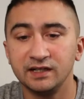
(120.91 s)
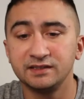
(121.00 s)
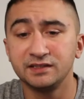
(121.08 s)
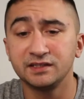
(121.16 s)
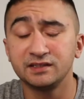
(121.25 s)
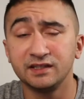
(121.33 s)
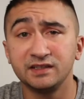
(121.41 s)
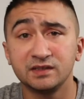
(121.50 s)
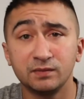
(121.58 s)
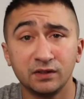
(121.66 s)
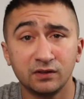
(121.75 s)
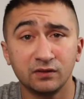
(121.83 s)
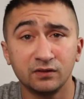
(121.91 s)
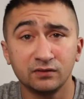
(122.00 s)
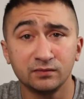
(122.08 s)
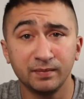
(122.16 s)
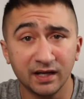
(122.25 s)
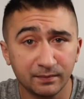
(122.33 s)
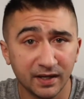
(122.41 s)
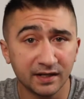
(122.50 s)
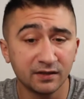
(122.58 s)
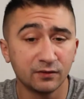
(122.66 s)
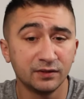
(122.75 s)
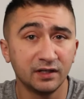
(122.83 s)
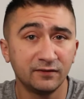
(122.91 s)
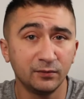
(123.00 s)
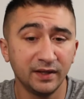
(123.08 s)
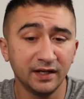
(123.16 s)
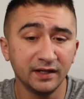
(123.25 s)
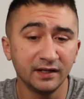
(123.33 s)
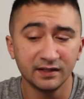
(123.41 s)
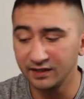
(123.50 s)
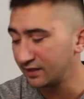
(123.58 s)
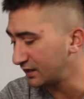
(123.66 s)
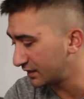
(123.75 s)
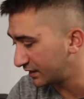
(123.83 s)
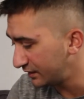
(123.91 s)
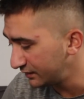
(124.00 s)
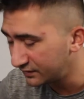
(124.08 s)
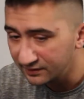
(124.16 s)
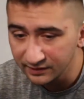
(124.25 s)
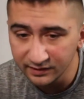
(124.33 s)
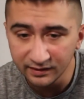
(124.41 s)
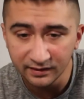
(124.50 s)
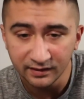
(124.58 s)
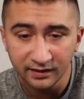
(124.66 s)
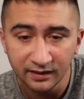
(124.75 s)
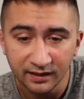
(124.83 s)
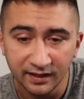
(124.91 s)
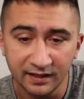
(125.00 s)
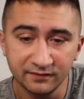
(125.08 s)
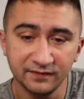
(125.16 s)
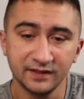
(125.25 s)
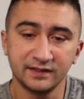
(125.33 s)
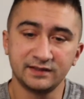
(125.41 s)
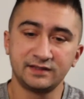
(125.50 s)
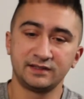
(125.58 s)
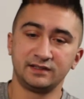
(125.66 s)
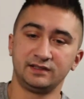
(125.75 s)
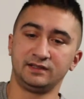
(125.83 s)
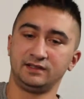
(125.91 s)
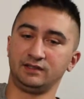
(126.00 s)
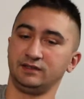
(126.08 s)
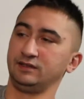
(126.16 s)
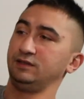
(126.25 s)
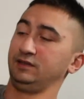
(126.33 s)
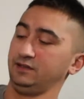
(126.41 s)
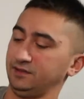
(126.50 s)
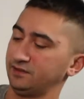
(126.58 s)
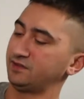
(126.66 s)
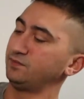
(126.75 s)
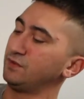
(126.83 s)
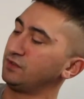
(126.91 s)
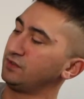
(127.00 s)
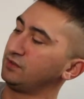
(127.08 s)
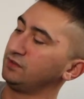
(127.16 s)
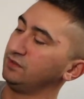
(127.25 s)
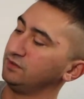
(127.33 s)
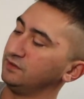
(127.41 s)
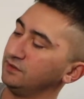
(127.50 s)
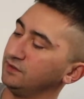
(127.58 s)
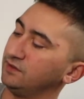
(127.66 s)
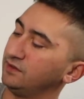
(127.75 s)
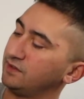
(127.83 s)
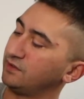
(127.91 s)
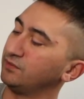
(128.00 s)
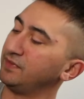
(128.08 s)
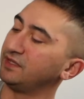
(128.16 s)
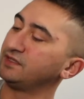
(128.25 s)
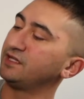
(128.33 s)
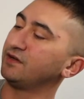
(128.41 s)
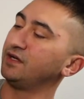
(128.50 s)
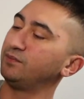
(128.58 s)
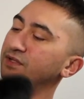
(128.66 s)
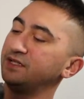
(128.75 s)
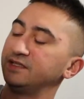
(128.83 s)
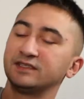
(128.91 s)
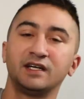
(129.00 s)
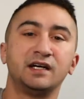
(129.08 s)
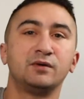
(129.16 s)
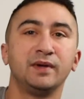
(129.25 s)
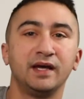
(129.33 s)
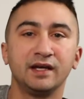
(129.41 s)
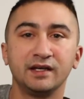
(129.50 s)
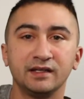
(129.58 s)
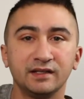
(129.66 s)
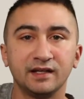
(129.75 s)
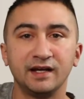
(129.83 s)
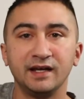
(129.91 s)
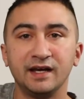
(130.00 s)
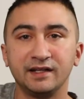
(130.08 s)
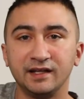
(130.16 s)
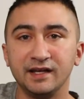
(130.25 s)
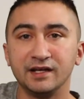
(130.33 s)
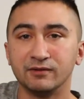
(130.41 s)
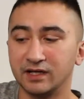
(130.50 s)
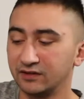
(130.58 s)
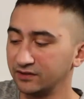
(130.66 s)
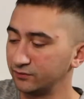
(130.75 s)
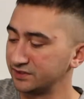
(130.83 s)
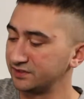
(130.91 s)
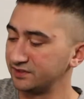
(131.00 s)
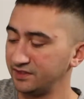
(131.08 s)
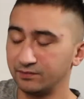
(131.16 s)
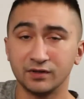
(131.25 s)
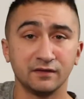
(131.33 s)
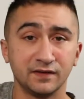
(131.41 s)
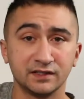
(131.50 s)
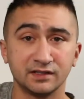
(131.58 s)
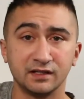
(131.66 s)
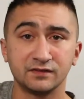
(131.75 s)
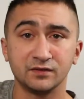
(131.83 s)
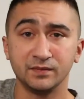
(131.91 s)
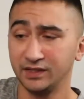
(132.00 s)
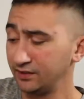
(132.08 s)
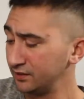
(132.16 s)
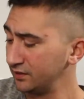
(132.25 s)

I suggest a small backpack or duffel bag. I have this small little military police style bag that I had laying around, which is the perfect size for me.